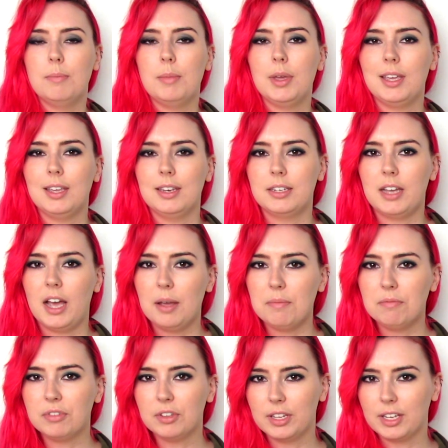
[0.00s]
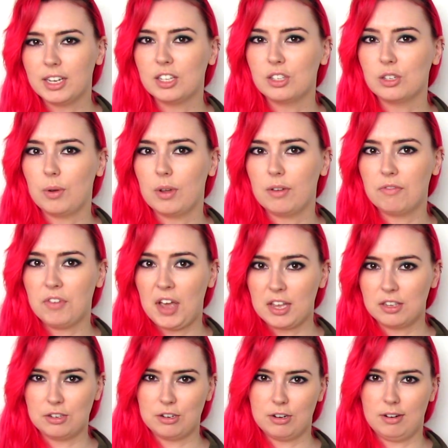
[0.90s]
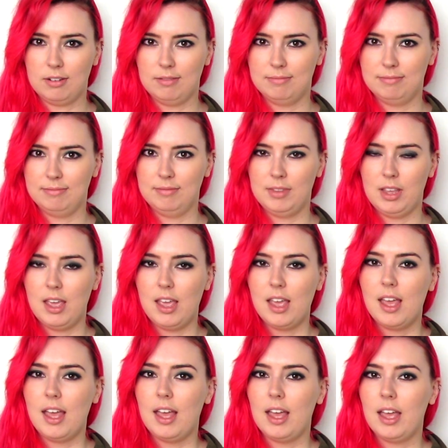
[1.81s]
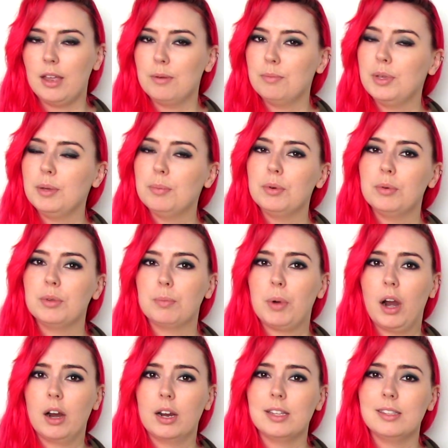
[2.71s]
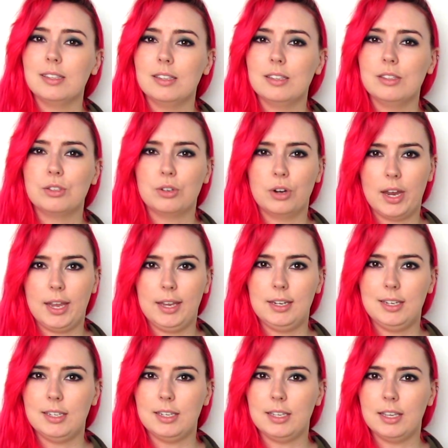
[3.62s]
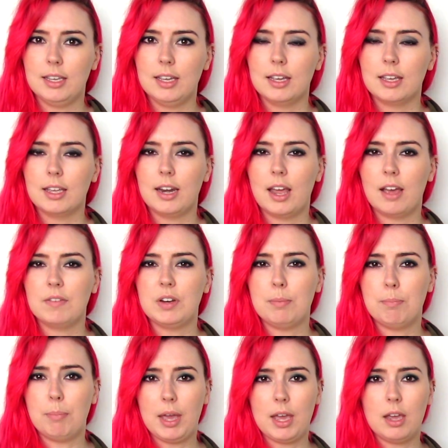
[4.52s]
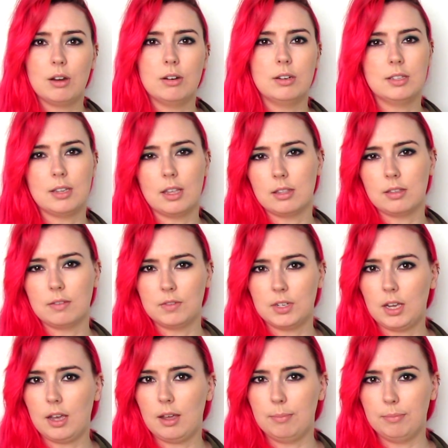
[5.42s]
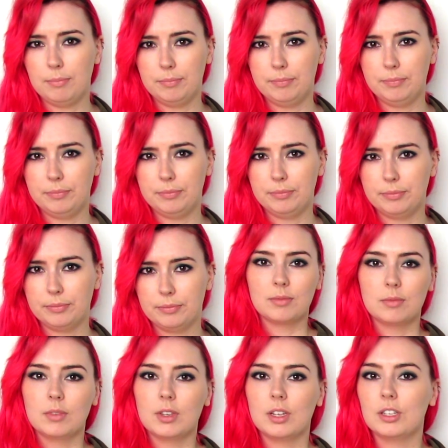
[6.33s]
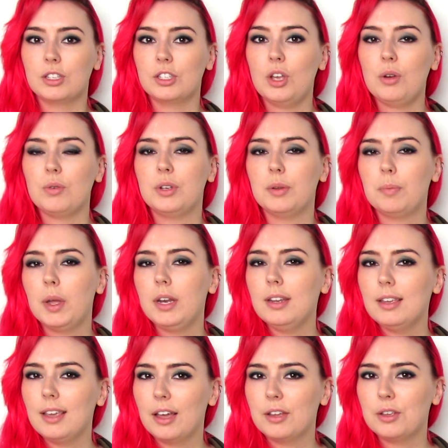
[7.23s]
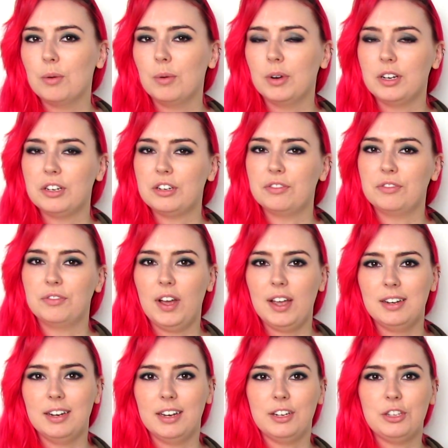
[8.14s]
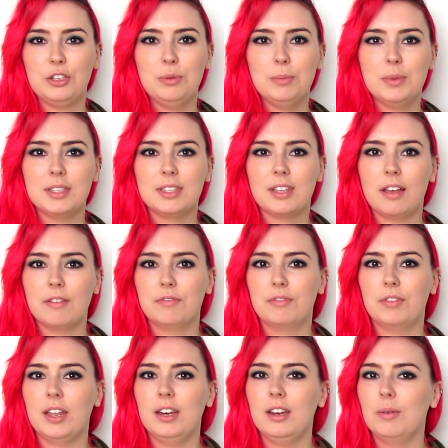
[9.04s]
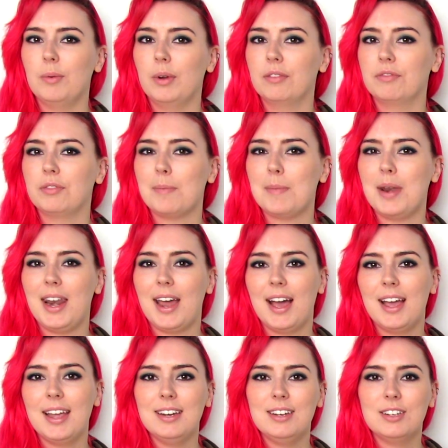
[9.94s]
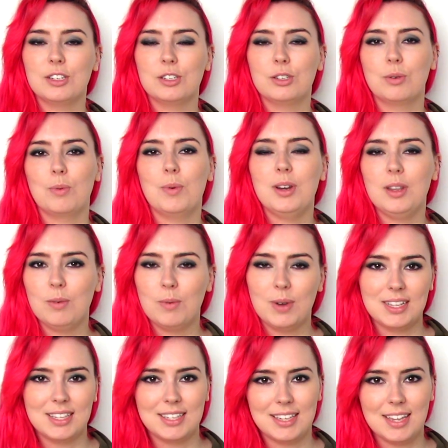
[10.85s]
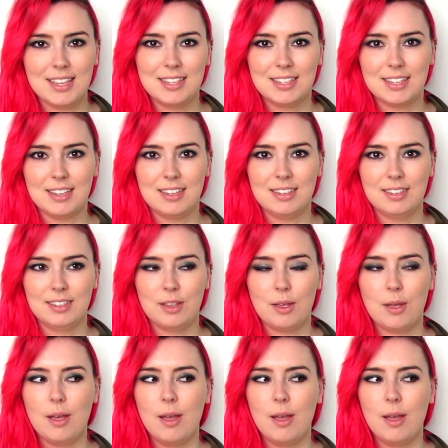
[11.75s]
making time feel like it's going faster. And people with Parkinson's or ADD can have an impaired sense of time. So, depending how you want to define it, humans have anywhere from 9 to 21 senses.